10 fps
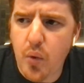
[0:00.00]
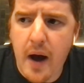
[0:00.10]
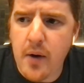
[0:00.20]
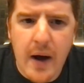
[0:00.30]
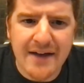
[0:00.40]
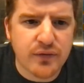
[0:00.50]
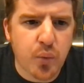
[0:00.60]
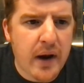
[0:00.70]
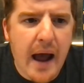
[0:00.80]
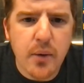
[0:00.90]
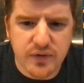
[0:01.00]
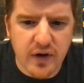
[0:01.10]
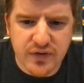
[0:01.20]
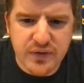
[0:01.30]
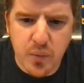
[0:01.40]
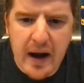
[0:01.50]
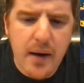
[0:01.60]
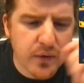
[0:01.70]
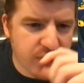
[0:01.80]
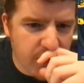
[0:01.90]
as when I was
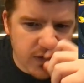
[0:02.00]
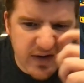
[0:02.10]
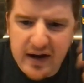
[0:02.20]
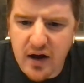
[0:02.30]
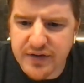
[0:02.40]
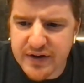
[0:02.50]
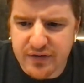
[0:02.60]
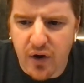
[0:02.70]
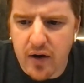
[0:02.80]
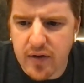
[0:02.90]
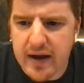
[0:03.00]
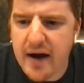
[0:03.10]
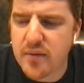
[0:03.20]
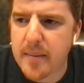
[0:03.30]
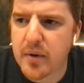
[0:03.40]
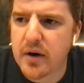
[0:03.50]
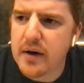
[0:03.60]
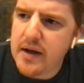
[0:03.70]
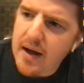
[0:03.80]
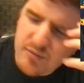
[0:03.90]
first getting on TikTok. Like, I remember,
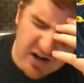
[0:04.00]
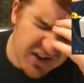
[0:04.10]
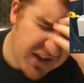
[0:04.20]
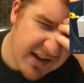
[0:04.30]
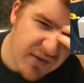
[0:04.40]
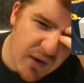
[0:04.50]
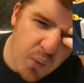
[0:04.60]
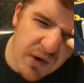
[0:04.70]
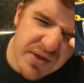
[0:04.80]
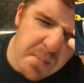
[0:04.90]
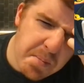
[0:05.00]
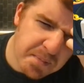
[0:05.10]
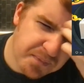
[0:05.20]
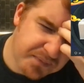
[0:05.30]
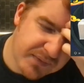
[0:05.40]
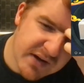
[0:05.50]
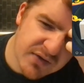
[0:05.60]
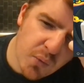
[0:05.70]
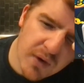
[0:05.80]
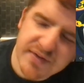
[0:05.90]
I'm trying to think of like what the, because
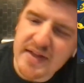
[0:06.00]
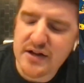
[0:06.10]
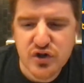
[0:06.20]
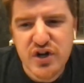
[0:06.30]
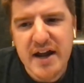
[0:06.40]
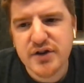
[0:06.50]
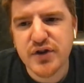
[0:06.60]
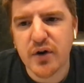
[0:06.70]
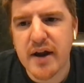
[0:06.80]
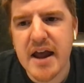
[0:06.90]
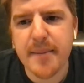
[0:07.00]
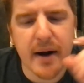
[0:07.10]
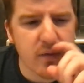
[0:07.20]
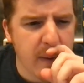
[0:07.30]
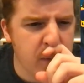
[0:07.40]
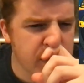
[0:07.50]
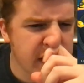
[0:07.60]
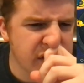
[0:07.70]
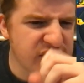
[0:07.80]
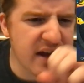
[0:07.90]
it wasn't, they changed their name. I don't remember what
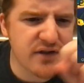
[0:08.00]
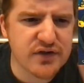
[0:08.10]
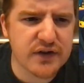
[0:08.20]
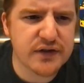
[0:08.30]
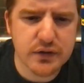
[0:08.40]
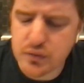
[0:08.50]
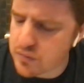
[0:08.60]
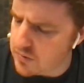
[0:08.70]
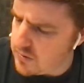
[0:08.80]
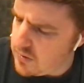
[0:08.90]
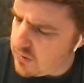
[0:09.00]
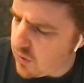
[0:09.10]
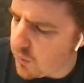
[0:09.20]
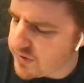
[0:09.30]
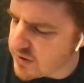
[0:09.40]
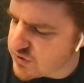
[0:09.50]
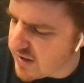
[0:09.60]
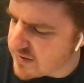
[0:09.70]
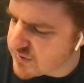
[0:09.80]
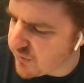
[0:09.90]
they changed it to or what they
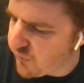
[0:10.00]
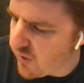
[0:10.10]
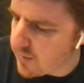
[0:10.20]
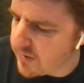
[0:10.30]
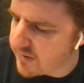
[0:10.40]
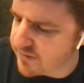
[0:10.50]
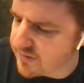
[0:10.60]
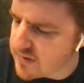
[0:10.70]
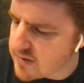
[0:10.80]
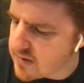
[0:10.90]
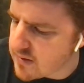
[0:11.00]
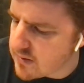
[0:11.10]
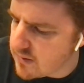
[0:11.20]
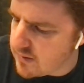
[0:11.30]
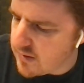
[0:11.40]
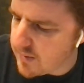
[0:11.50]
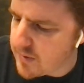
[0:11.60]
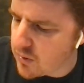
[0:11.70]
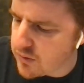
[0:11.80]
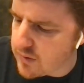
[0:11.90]
changed it from. Let's see.
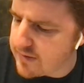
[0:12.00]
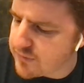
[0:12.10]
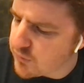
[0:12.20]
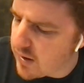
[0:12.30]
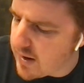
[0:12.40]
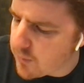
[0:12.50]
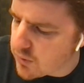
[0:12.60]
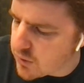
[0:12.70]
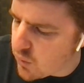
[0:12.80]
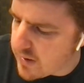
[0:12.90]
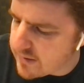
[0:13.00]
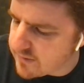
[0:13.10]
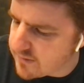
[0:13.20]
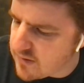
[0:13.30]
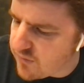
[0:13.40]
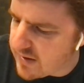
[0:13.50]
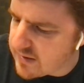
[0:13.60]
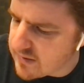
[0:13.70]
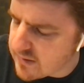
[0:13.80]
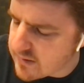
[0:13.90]
Let me go to their Instagram really quick and see if I
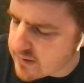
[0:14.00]
can